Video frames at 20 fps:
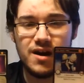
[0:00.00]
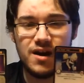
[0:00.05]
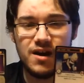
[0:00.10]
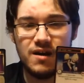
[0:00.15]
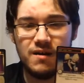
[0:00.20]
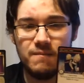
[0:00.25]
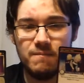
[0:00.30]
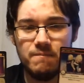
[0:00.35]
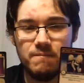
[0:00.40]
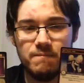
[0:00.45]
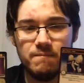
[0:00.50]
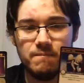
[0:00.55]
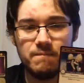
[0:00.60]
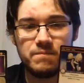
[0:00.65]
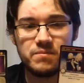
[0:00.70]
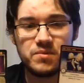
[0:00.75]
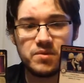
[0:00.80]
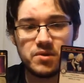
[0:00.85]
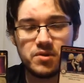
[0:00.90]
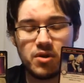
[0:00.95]
Um,
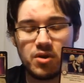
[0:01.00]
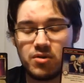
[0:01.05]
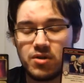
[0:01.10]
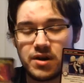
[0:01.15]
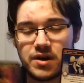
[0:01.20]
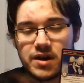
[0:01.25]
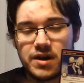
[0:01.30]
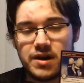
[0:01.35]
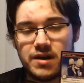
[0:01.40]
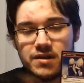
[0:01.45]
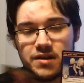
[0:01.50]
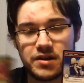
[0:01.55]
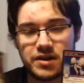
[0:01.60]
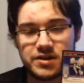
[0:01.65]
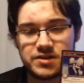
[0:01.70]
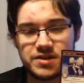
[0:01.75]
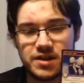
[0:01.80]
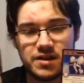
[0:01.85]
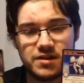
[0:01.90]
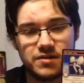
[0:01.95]
you know, like I
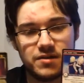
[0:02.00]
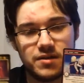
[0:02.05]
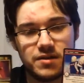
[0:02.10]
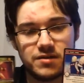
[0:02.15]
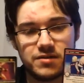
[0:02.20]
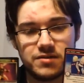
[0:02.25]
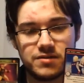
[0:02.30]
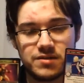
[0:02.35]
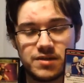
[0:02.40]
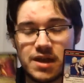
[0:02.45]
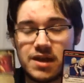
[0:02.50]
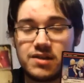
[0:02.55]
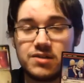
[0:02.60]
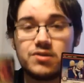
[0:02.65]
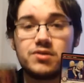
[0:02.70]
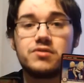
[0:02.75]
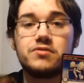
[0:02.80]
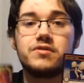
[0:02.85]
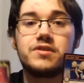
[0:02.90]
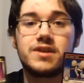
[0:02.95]
like I say, the they
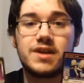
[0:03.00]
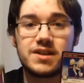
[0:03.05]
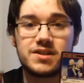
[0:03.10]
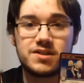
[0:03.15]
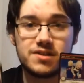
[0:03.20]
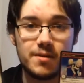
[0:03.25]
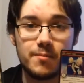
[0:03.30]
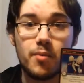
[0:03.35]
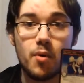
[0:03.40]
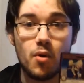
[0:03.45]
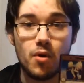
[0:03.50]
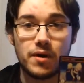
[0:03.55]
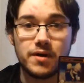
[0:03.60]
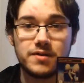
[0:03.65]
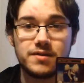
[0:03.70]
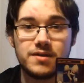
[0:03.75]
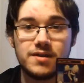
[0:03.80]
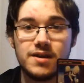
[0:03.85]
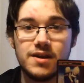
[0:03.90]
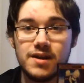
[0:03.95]
literally get to the
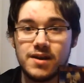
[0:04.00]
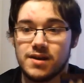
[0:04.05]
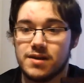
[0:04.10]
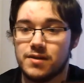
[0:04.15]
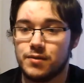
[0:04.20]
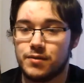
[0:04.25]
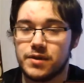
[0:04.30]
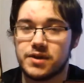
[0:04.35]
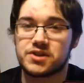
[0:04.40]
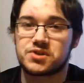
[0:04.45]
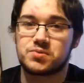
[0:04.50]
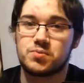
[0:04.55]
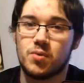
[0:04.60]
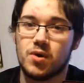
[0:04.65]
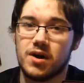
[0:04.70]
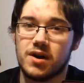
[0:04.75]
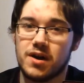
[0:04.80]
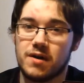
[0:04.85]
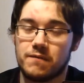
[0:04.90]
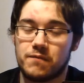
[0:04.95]
point. This
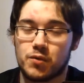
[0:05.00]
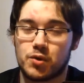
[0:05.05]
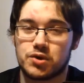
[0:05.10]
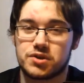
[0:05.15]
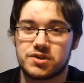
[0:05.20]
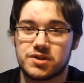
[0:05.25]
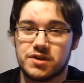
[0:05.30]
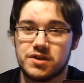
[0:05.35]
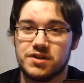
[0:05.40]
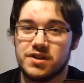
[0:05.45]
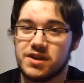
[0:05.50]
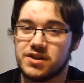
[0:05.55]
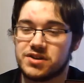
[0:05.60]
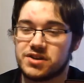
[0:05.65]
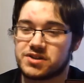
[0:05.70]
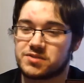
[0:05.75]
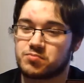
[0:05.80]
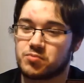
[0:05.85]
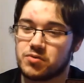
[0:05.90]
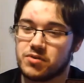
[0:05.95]
one, unfortunately, they
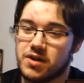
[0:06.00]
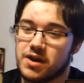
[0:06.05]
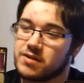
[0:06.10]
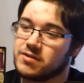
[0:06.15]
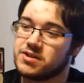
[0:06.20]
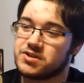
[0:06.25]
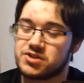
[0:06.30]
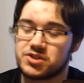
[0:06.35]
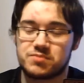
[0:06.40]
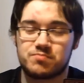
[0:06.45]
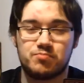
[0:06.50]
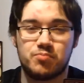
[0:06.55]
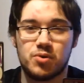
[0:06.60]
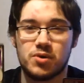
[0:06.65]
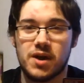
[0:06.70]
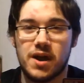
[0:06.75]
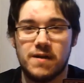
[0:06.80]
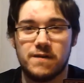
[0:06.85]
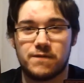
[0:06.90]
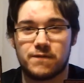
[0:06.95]
just were like, let's just
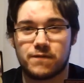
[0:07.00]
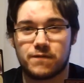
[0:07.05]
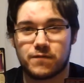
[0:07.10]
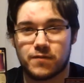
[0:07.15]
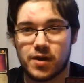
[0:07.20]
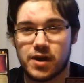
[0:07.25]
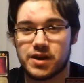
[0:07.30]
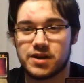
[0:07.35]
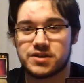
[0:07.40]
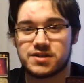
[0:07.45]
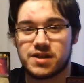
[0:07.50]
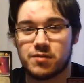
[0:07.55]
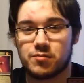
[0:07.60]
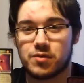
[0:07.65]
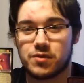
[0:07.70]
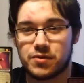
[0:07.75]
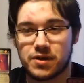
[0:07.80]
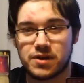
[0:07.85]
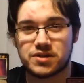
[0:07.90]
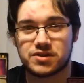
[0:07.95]
put a phrase
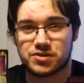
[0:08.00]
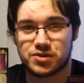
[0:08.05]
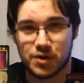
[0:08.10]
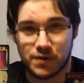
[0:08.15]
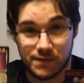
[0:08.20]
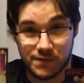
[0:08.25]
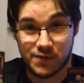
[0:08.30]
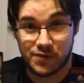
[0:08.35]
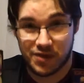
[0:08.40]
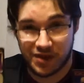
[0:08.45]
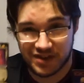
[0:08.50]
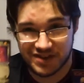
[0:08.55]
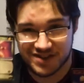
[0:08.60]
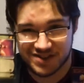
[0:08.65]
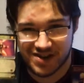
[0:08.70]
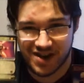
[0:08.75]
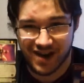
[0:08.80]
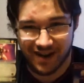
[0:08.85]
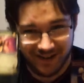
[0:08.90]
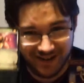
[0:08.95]
that we think is good for
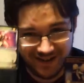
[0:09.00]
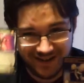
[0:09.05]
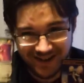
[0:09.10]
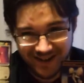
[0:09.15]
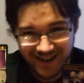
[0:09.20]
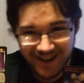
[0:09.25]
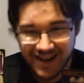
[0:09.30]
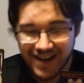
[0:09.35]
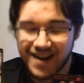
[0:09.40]
this card.